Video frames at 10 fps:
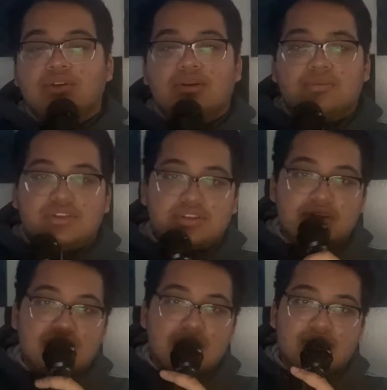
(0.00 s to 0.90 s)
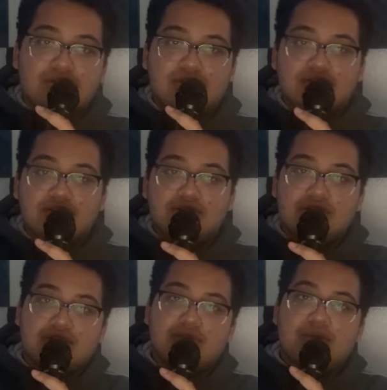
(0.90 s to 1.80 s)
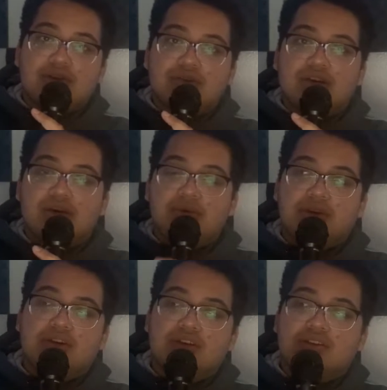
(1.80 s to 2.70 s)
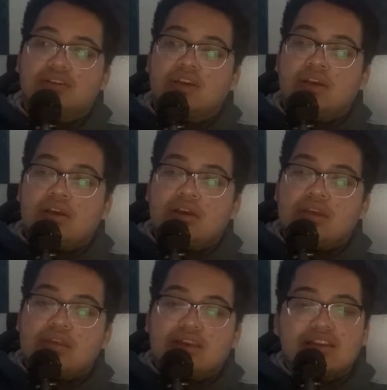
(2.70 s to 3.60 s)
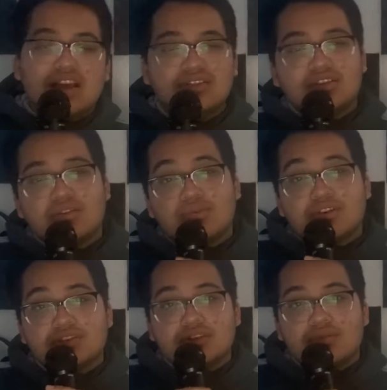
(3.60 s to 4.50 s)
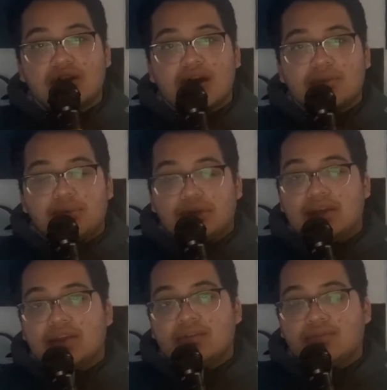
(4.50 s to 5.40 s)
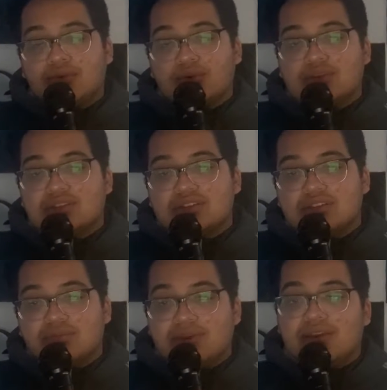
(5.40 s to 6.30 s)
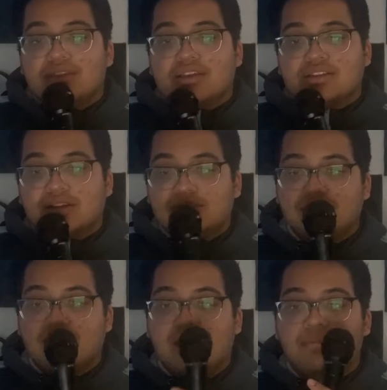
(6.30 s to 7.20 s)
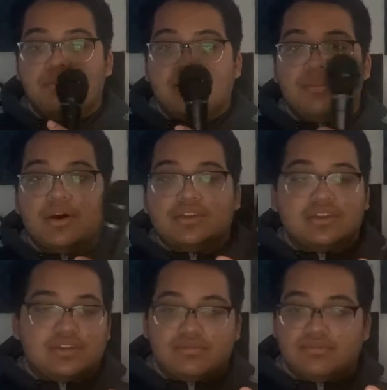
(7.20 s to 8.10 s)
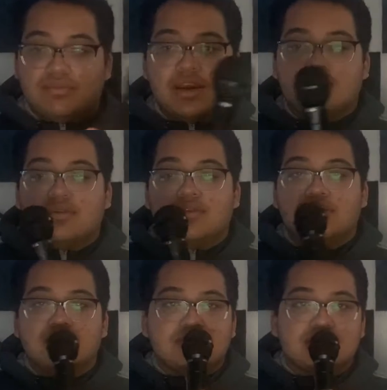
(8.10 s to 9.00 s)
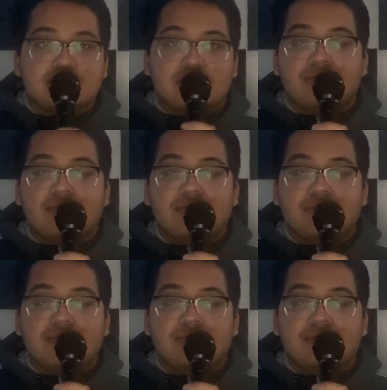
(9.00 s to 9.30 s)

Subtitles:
I'm going to just sit down and talk to you guys about a topic, because that's actually originally what I had planned for Wednesdays to be, and that's actually why I bought this microphone and stuff,